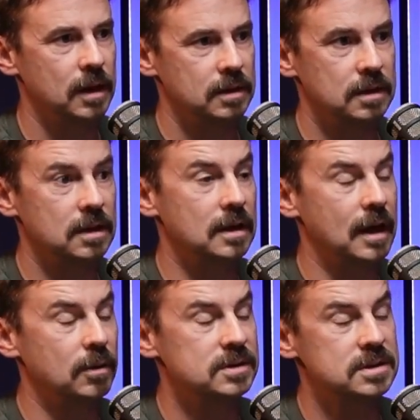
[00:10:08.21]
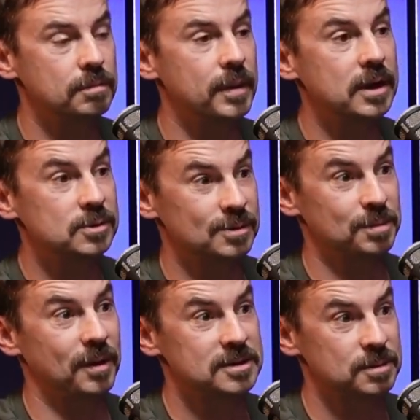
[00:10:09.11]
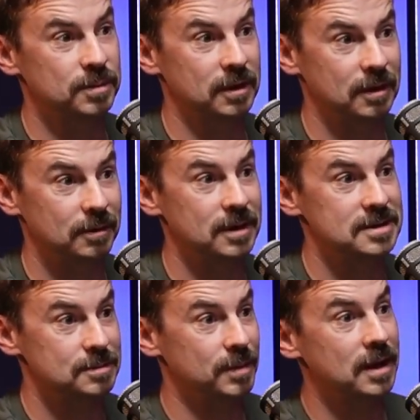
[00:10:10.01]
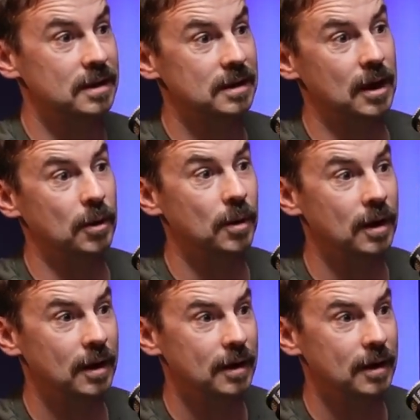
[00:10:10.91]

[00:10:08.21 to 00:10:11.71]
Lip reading: Then now it's the bank's responsibility, because the bank now